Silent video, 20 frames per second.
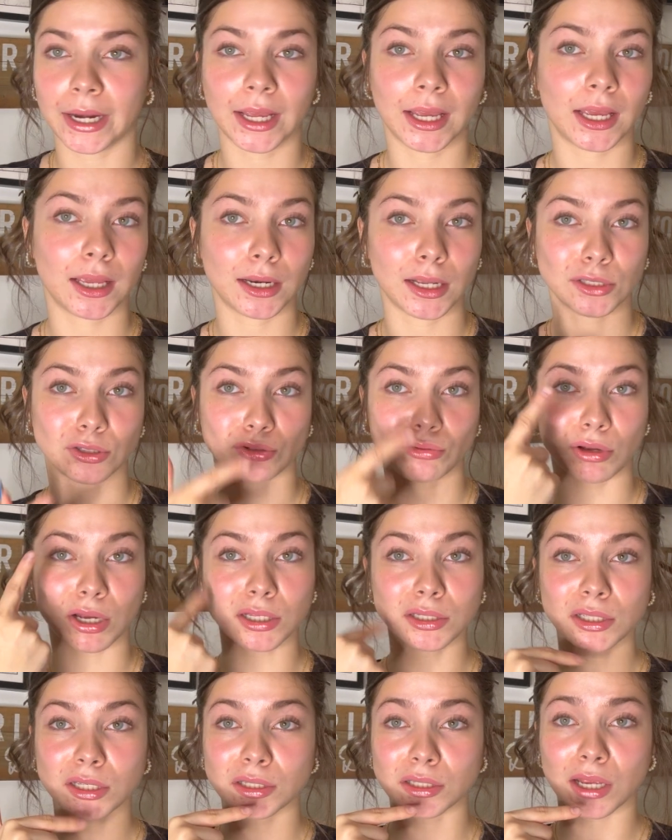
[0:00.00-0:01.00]
and as you
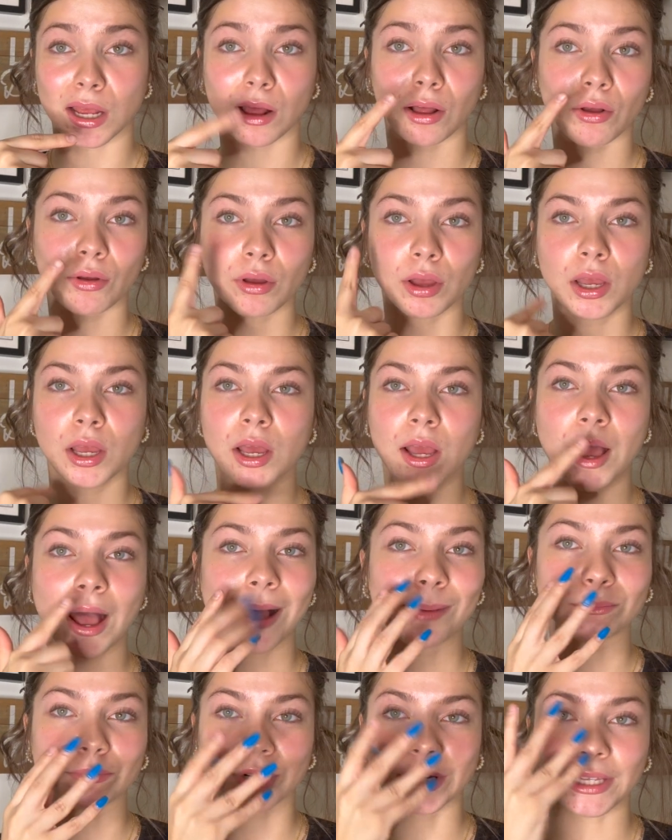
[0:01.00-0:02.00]
guys can tell,
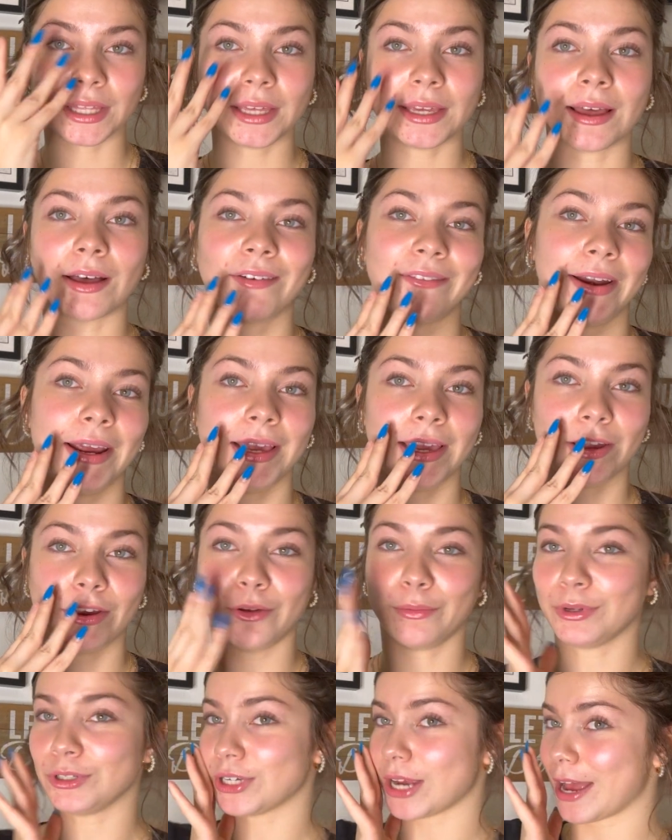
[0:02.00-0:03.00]
I'm breaking out right here,
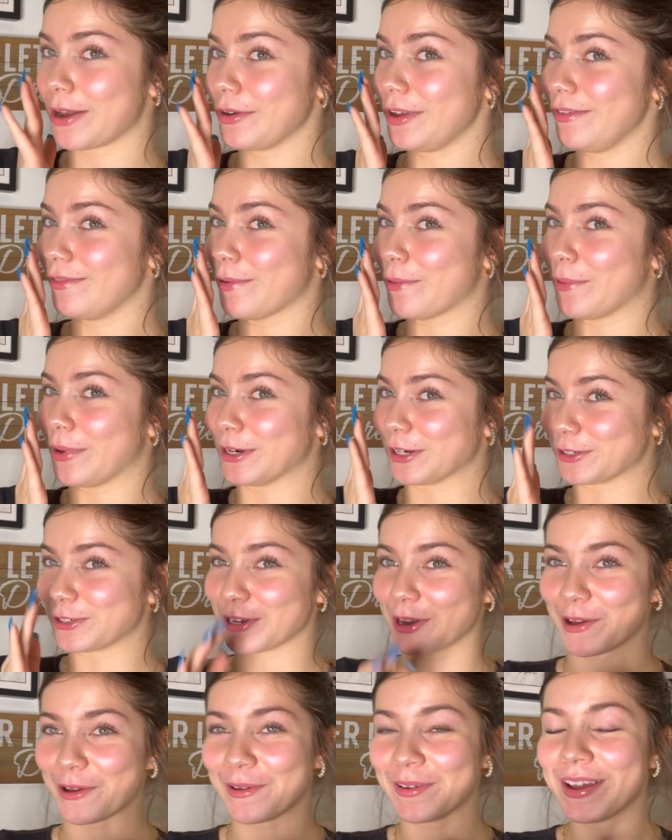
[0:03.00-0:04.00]
which I don't even want to
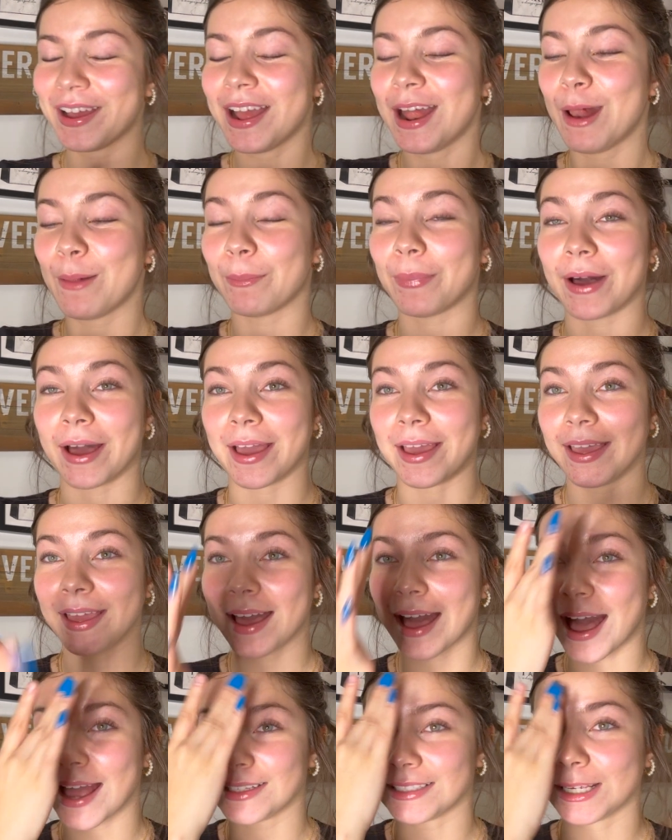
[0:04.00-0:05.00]
show, but
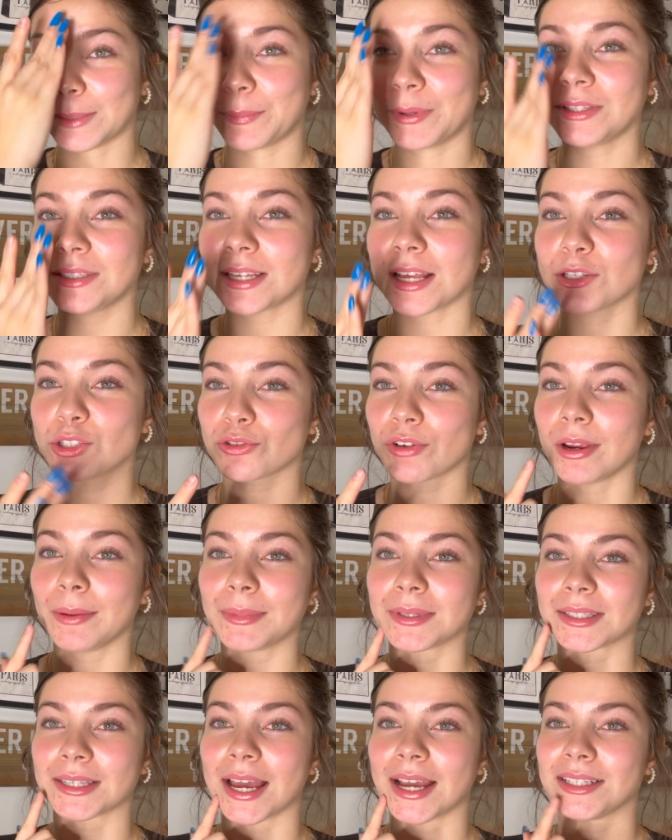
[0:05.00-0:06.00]
I did put sunscreen
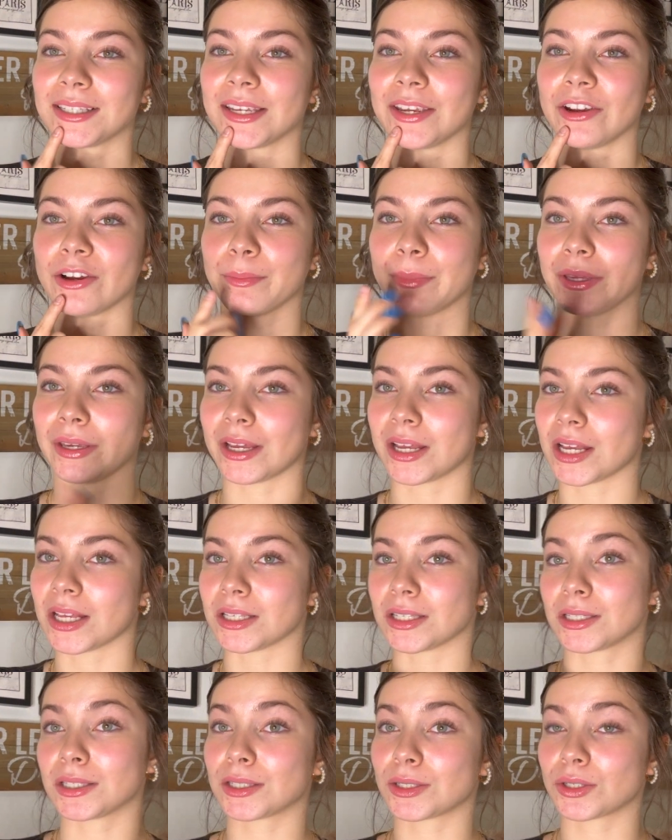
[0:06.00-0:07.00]
besides here
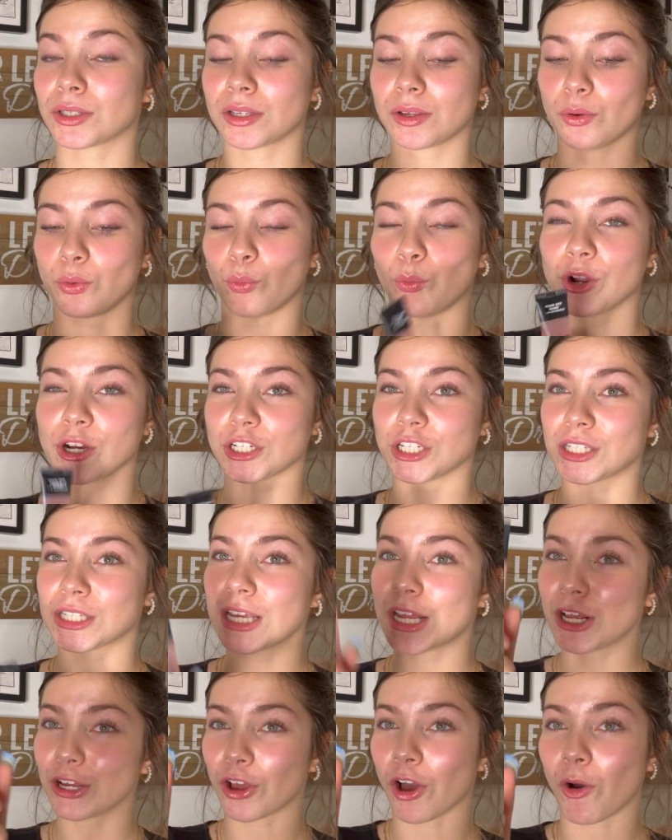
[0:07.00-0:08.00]
because we're just
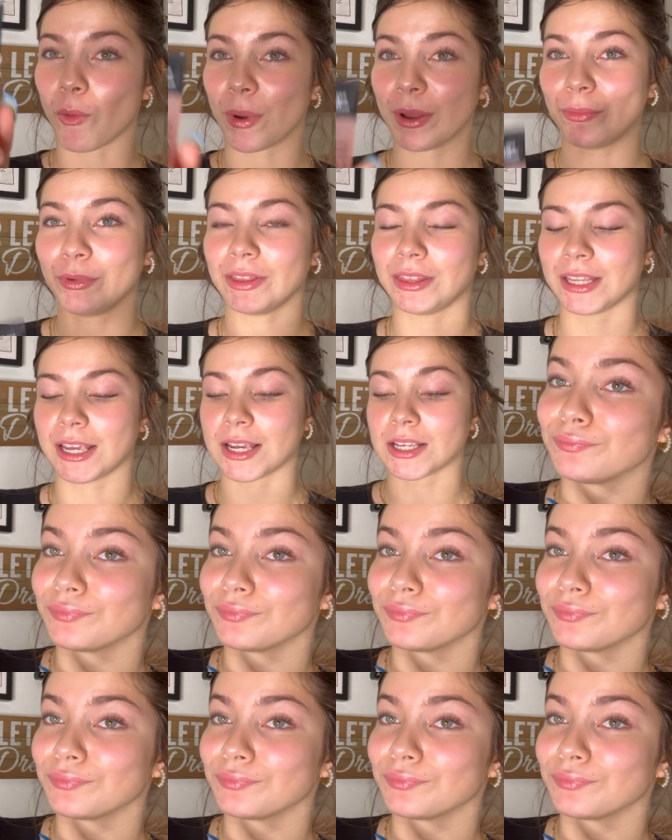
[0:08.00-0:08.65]
gonna go in with this.